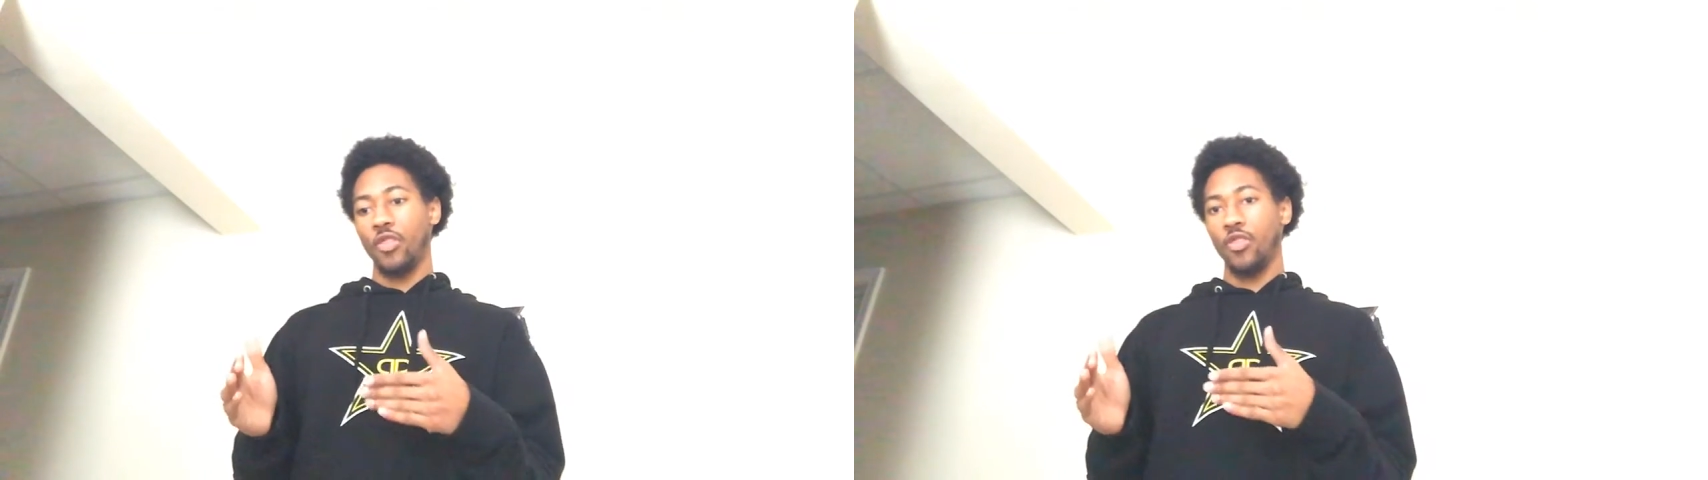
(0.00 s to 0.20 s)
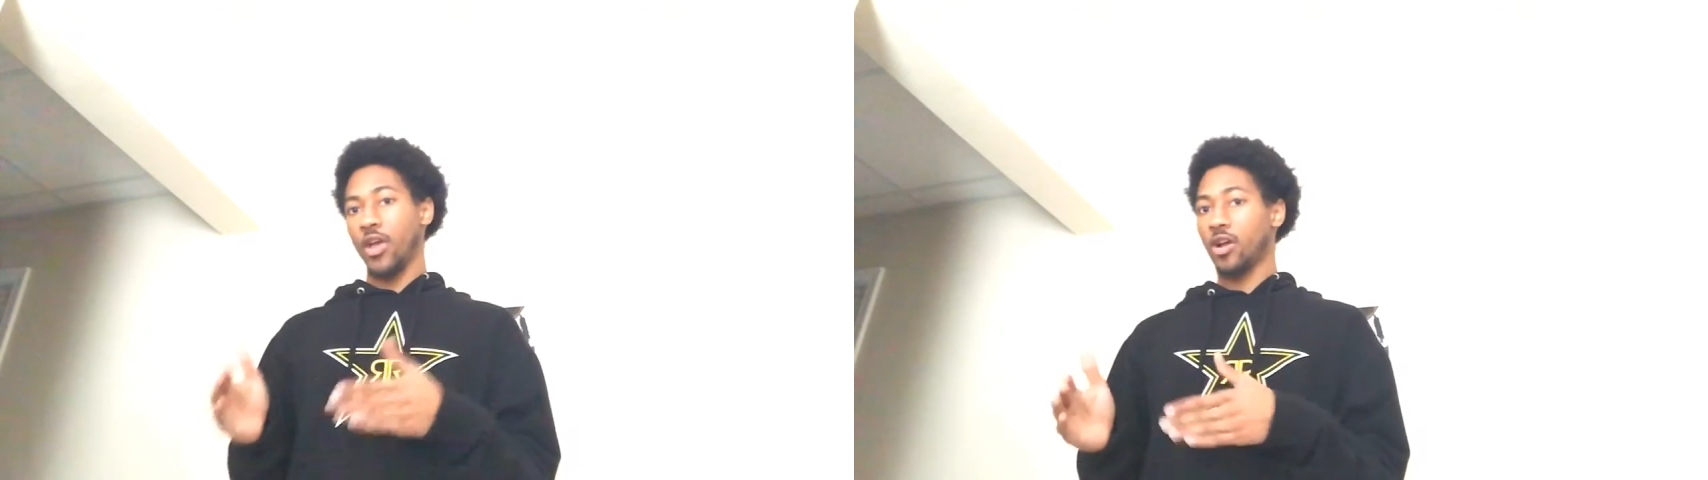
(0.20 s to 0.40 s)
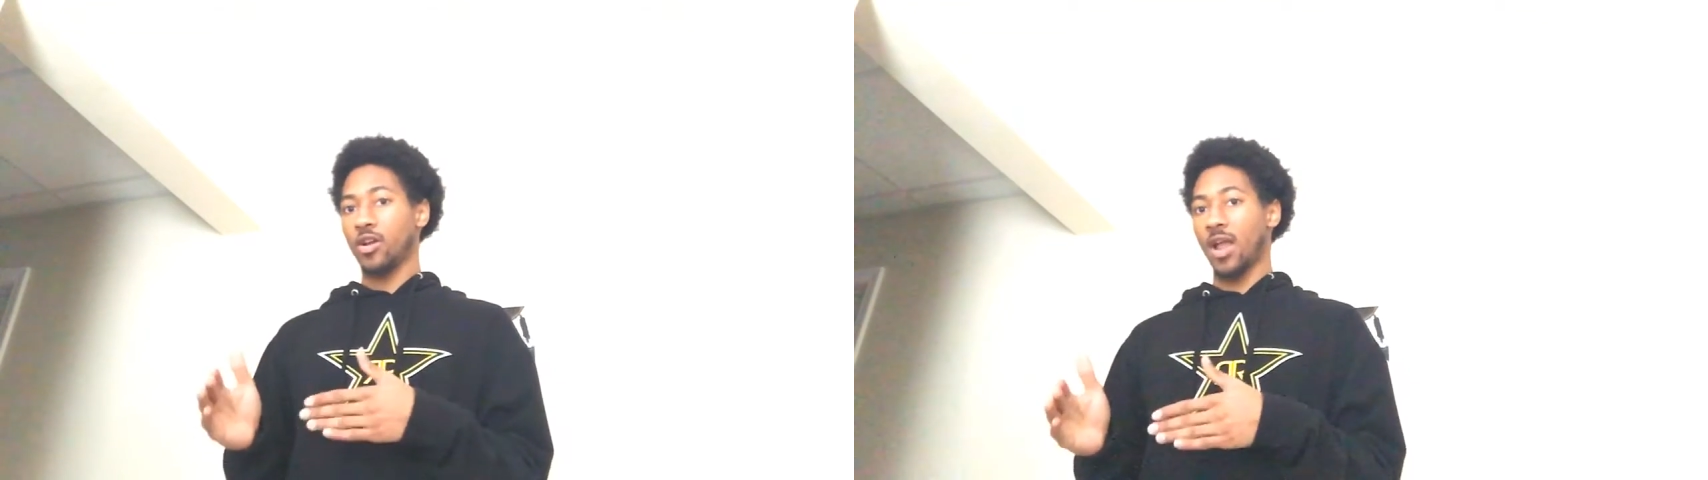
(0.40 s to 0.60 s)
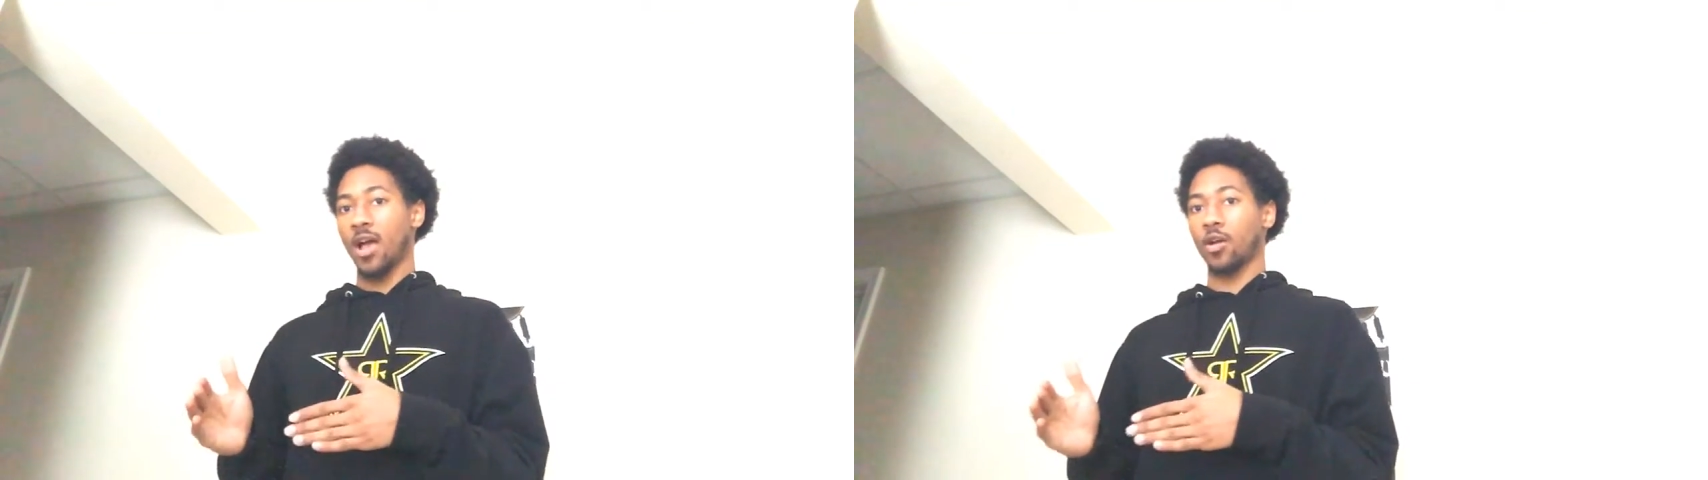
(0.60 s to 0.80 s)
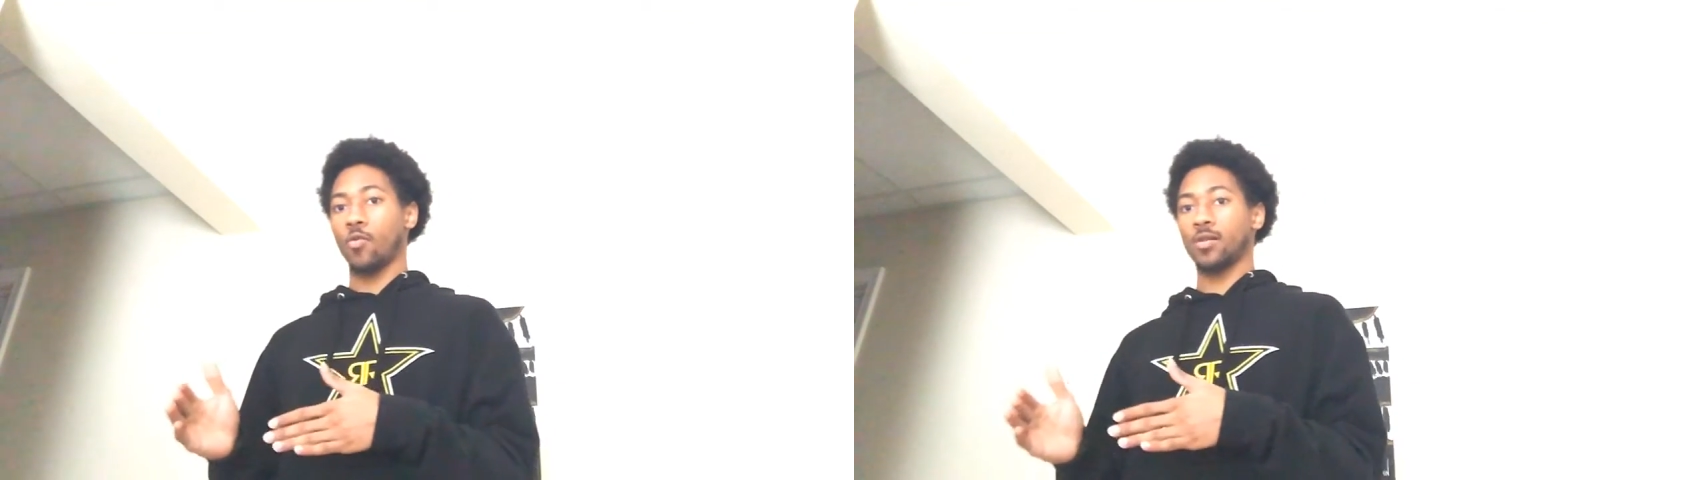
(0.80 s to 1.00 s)
they're
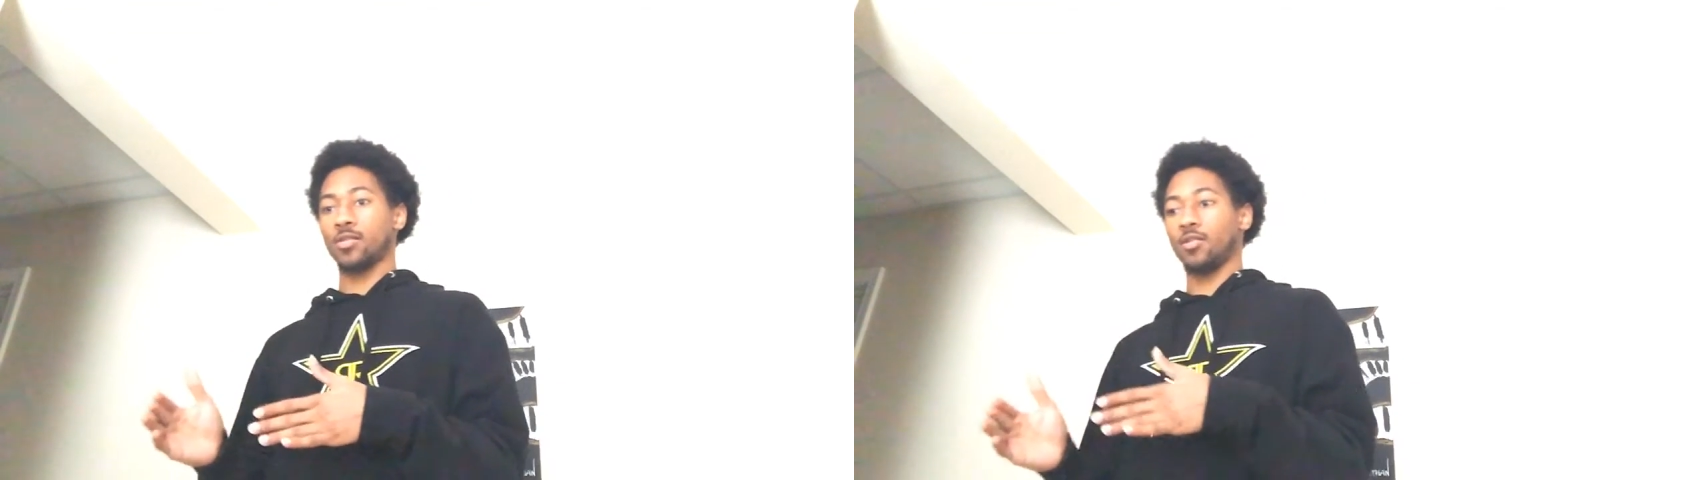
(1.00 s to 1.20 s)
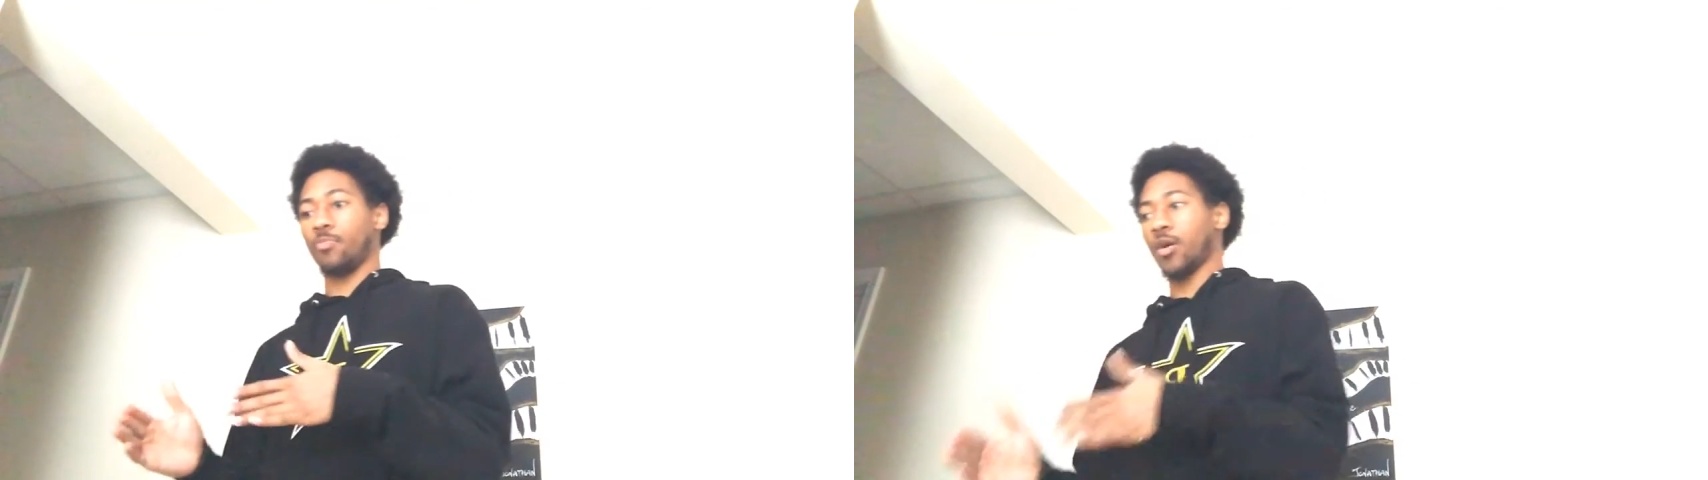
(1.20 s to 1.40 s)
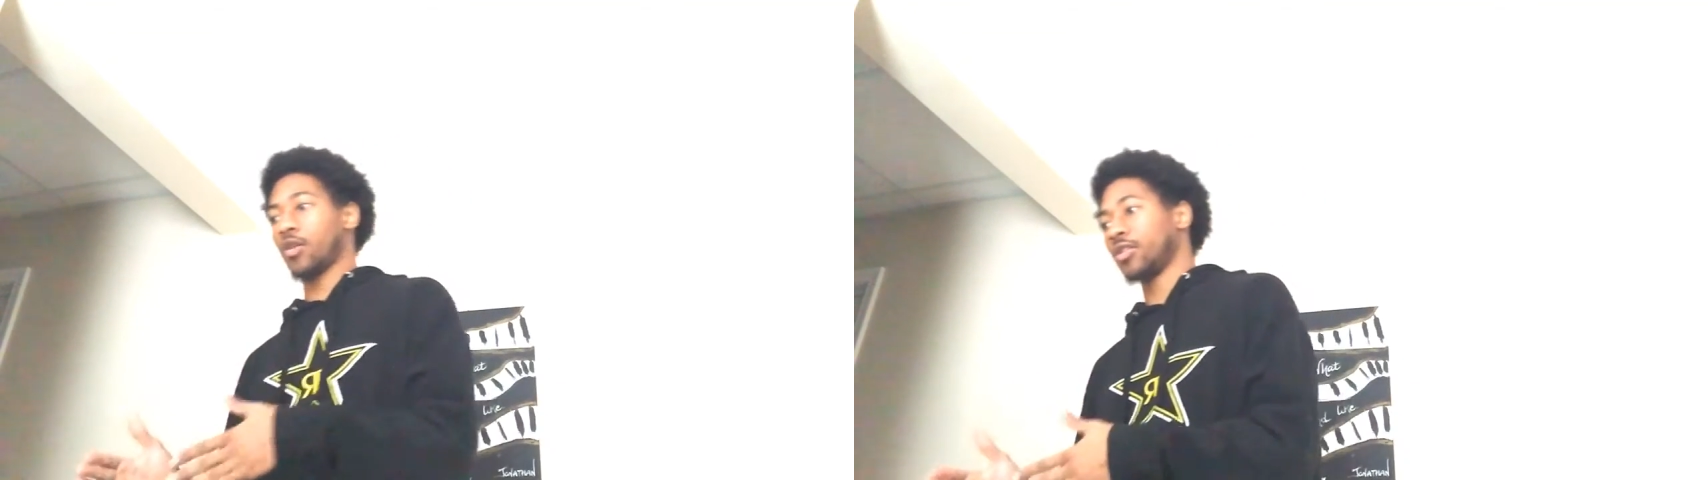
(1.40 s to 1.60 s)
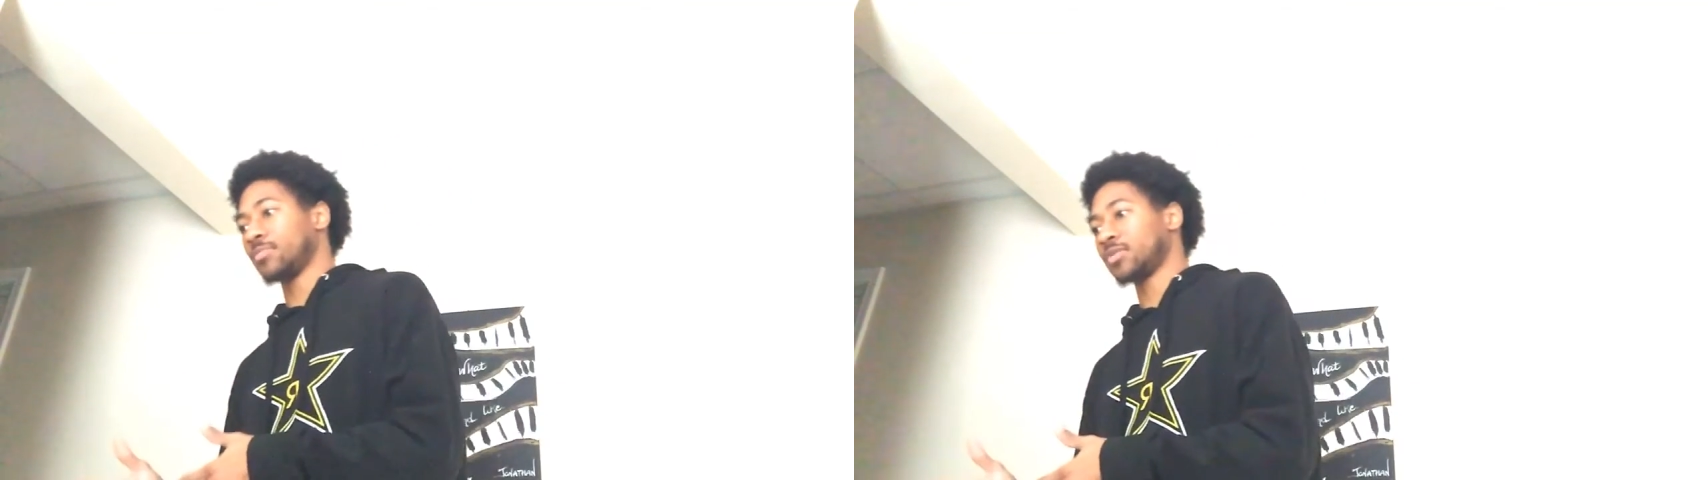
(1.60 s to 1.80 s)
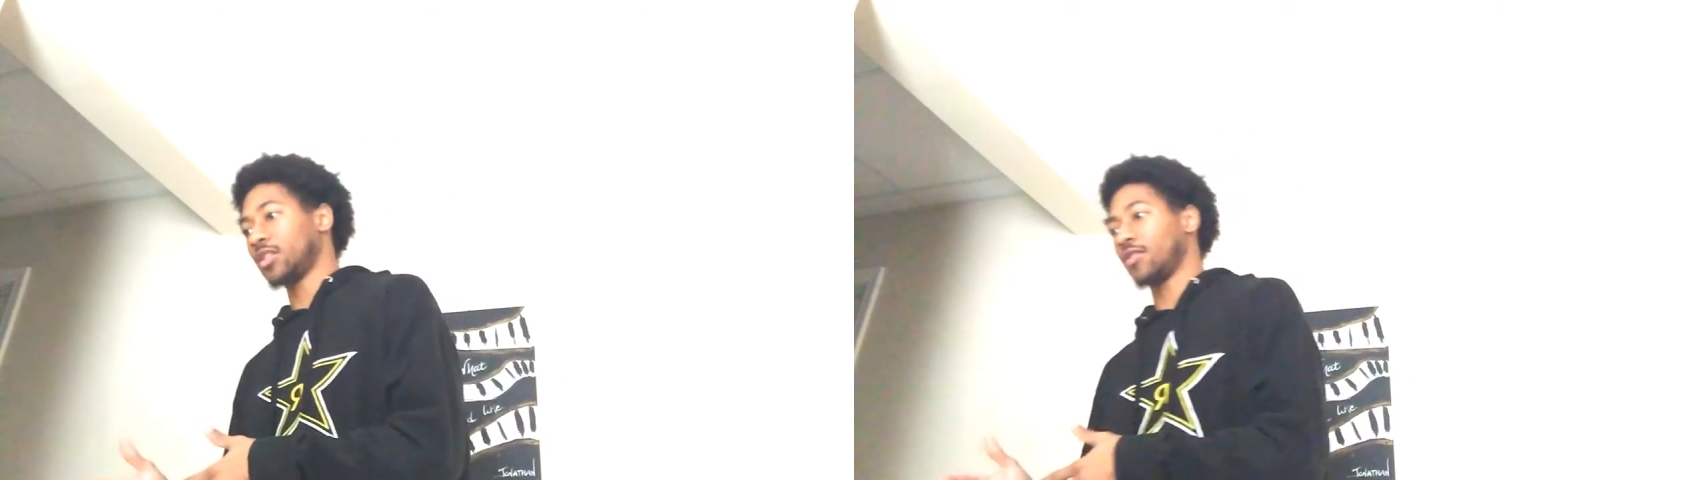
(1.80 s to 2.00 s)
not going to burn
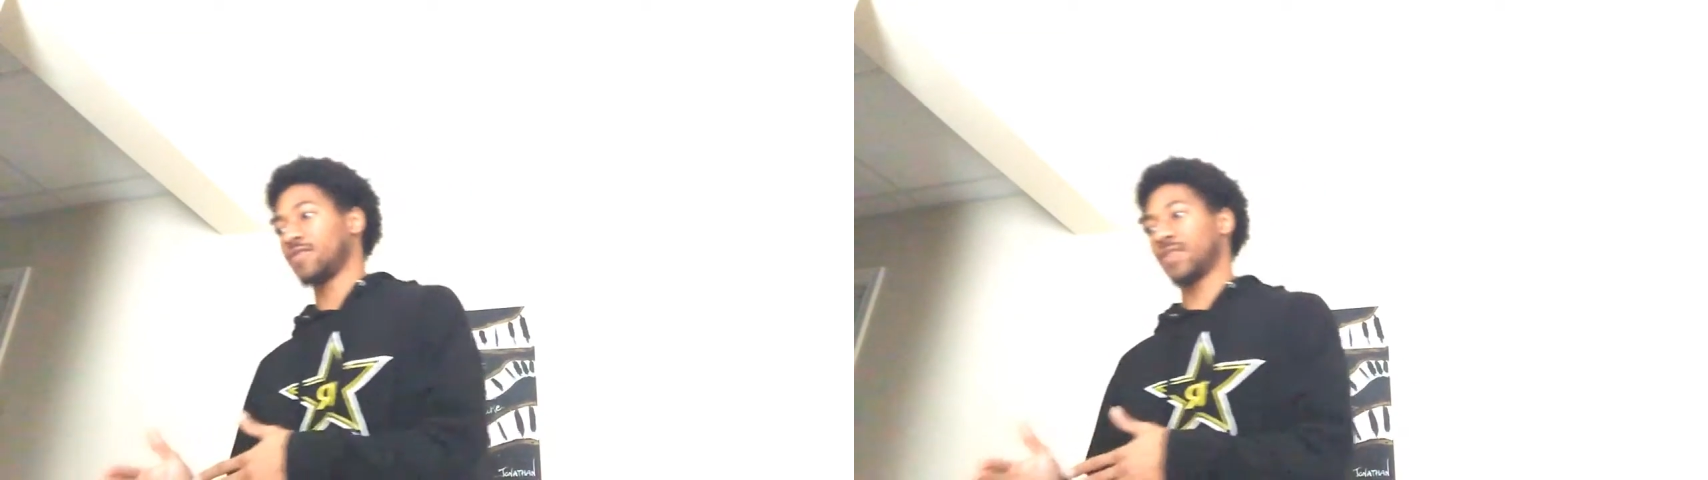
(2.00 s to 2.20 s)
themselves